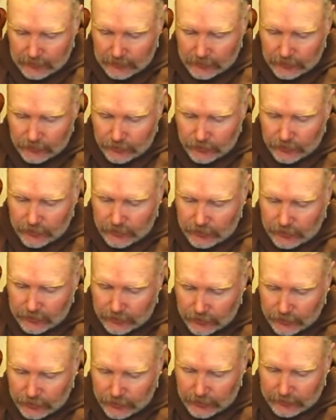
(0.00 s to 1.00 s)
Try not
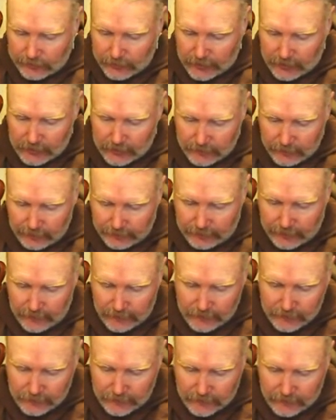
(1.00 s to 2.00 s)
to chop the ends of my
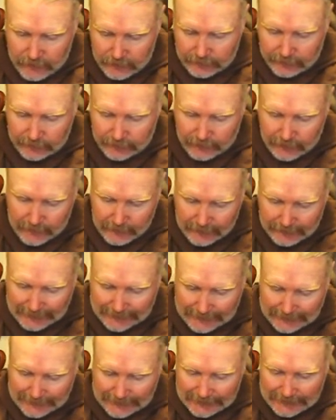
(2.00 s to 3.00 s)
fingers off.
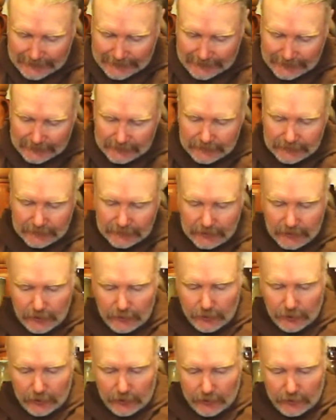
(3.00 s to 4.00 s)
There
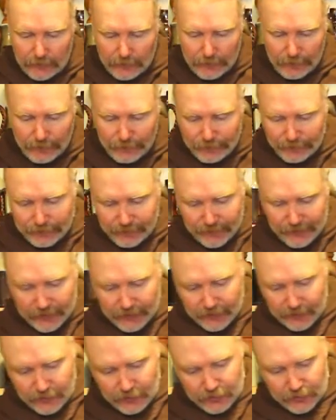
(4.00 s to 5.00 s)
we go.
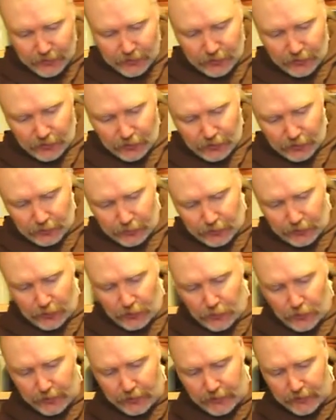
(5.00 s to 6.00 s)
So
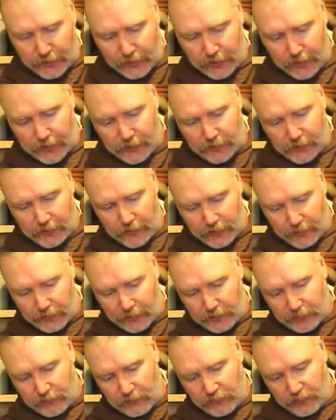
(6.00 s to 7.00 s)
what this does is it
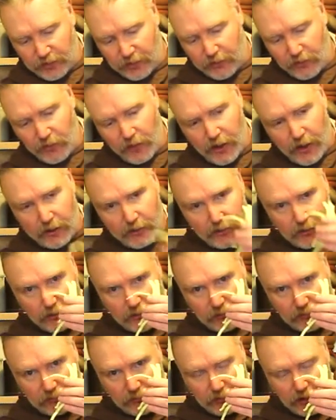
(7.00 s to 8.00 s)

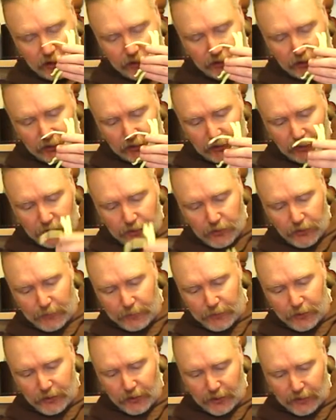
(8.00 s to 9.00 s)
creates lots of little
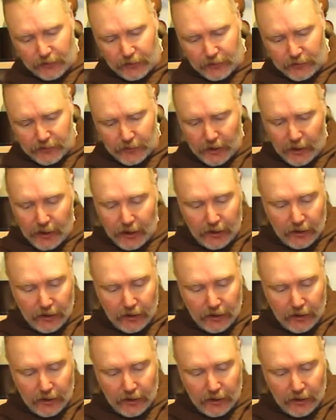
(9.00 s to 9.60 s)
strips like this.